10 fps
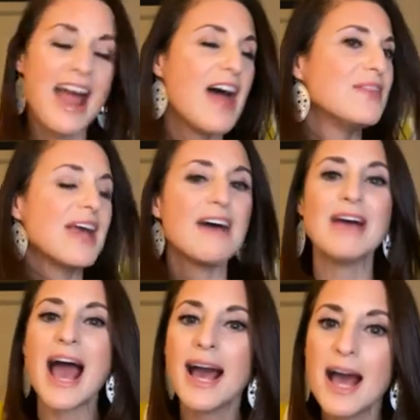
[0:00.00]
and they have
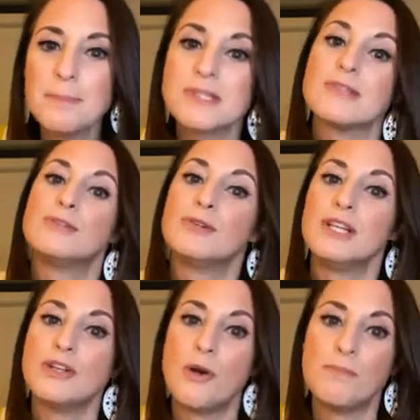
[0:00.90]

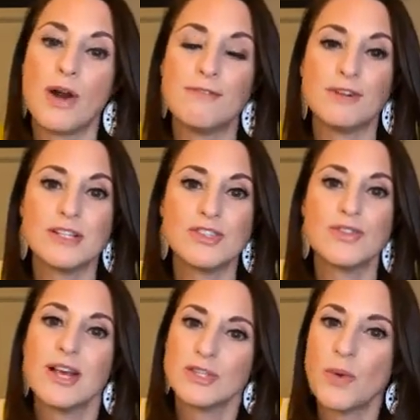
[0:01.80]
absolutely no preference. So
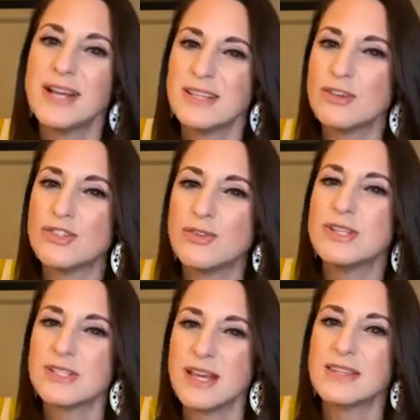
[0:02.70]
that's why I tell
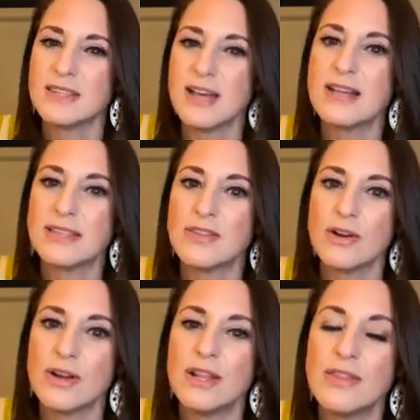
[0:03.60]
students take the test that
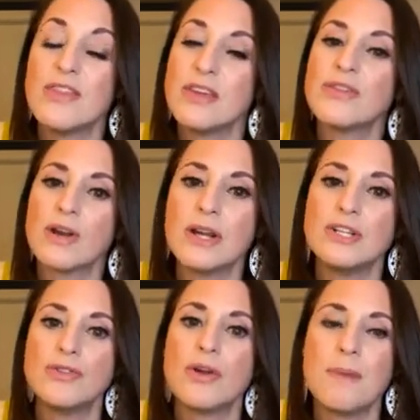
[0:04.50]
they think they're gonna
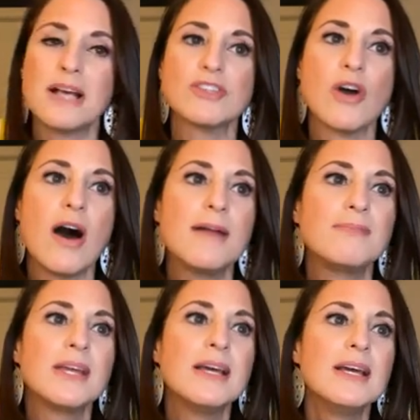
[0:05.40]
do their best on.
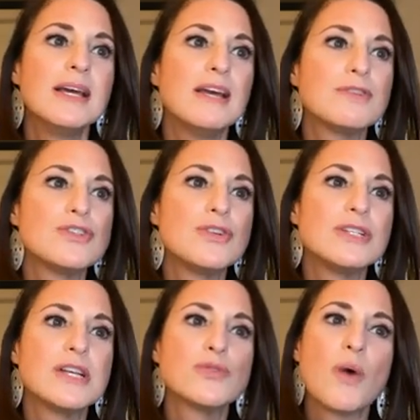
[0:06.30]
If your
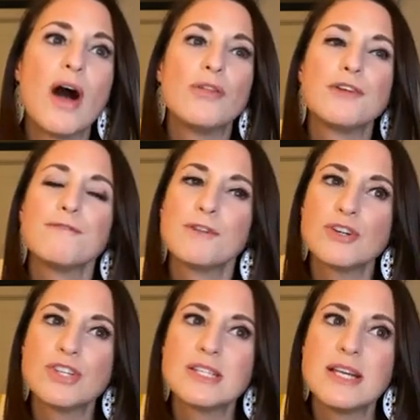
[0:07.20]
student does well the
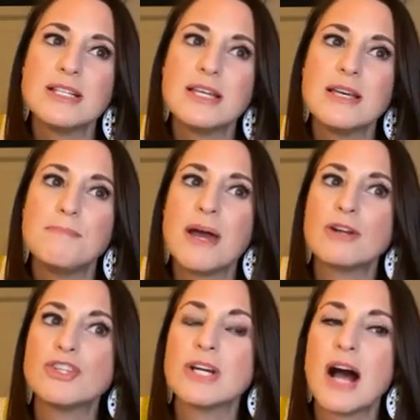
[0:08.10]
first SAT,
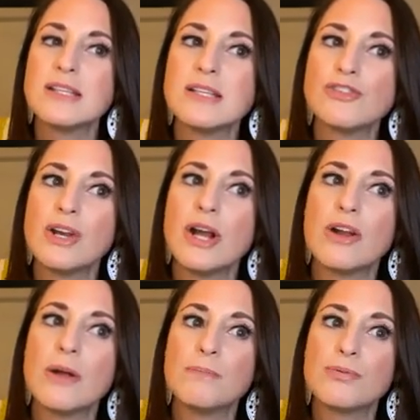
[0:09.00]
better to concentrate
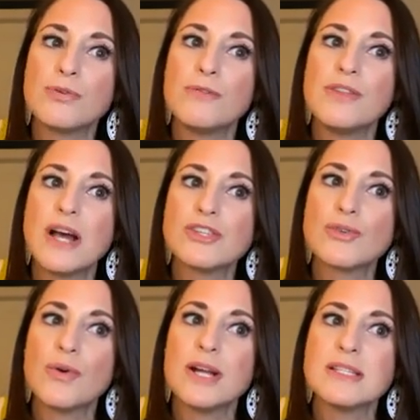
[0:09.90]
on improving that
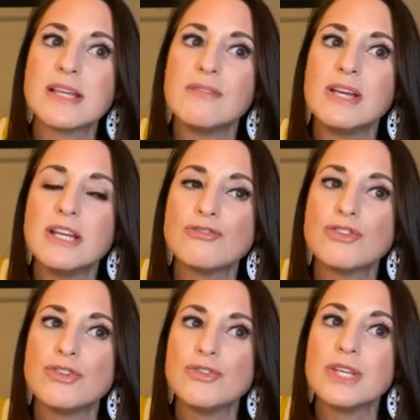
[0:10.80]
score instead of
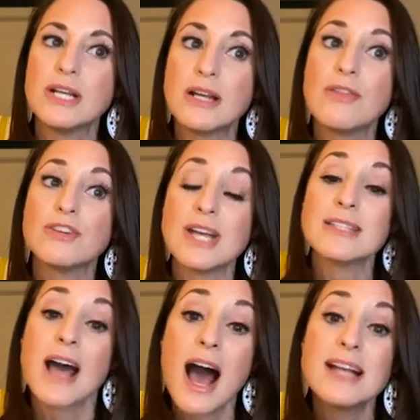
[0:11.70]
introducing another
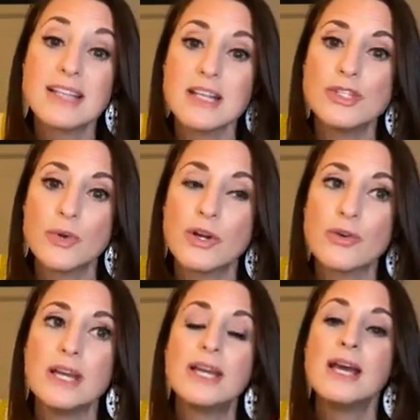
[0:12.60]
test. I tend to
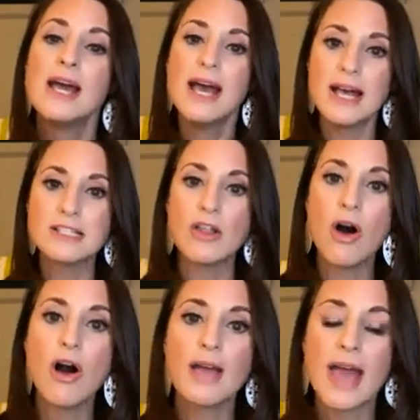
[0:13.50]
agree, as
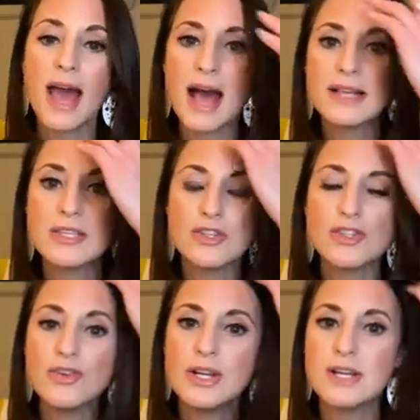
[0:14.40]
long as the
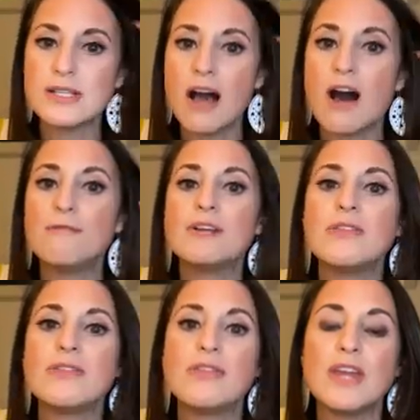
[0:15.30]
student is
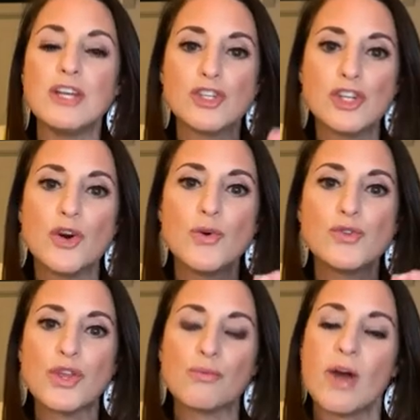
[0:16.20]
confident that they
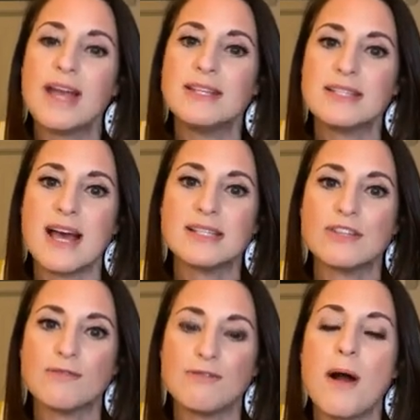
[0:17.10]
chose the right
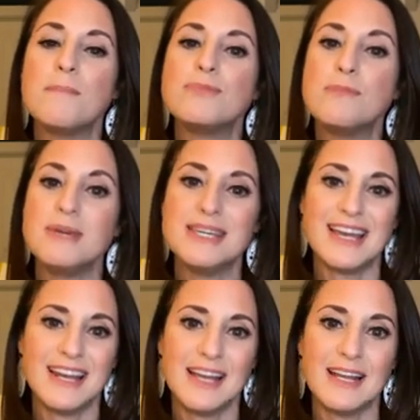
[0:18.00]
test from the
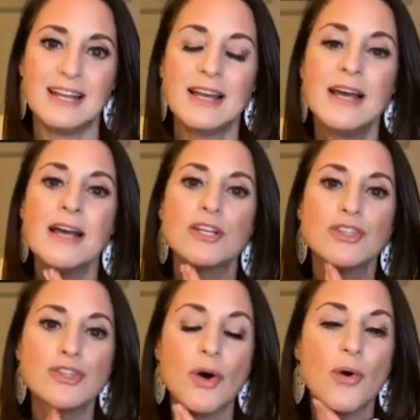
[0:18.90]
beginning.
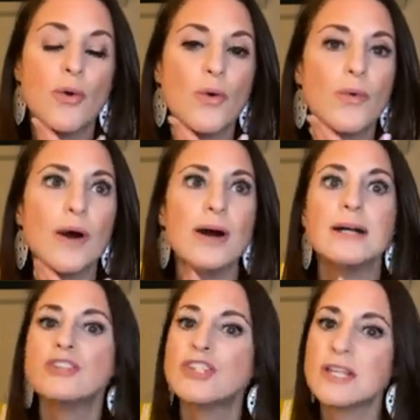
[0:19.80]
So
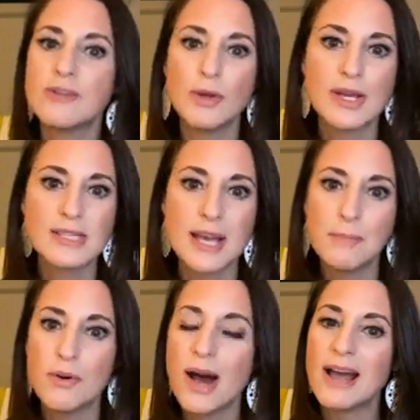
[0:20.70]
just to give you an
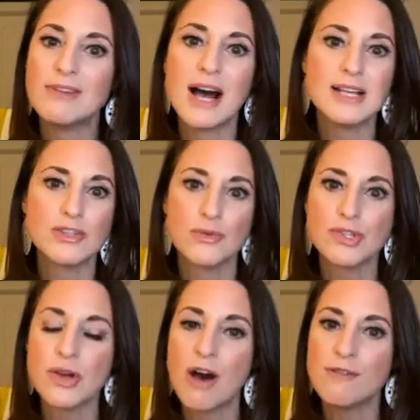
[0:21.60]
example, I have a high school
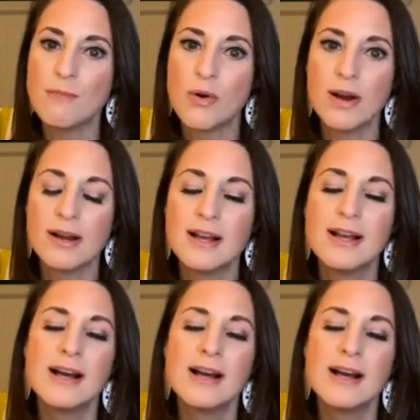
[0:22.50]
sophomore.